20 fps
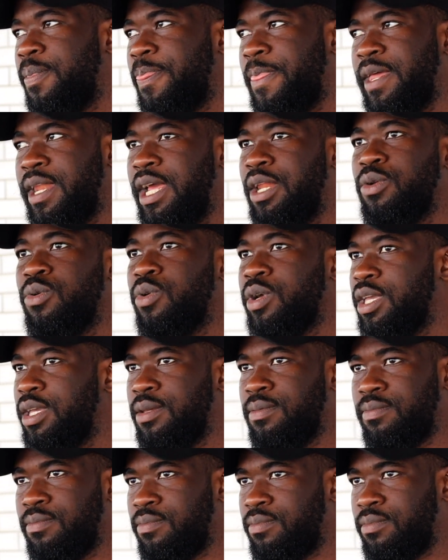Then I know, okay,
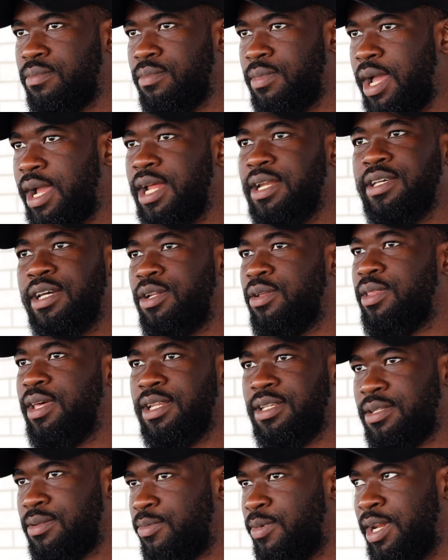I can tell you
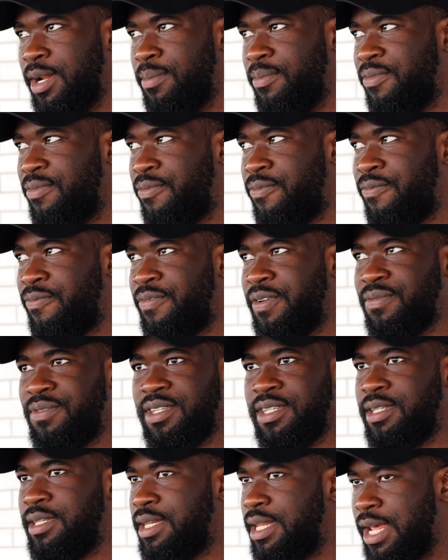that when I'm
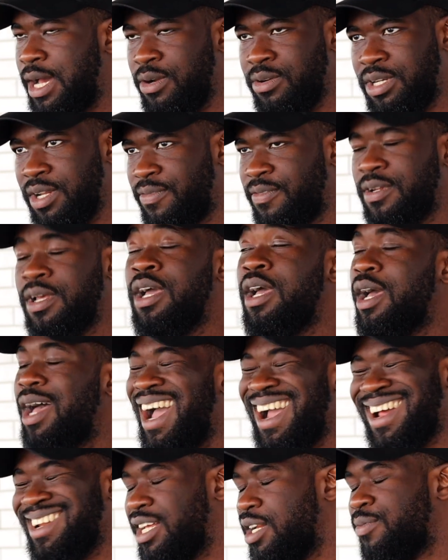50, I'll definitely,
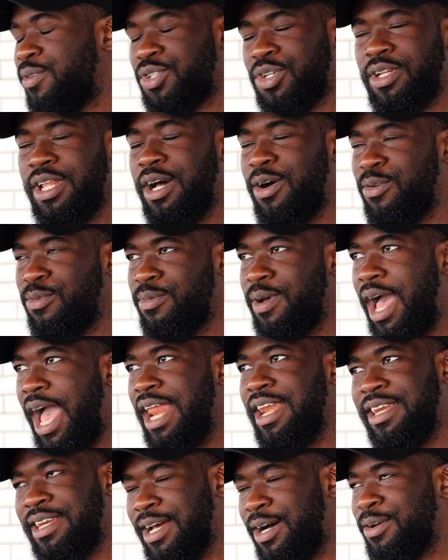I can tell you for sure that I, I
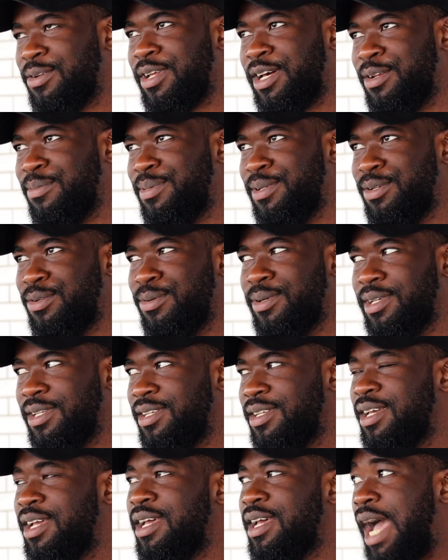doubt I'll be doing,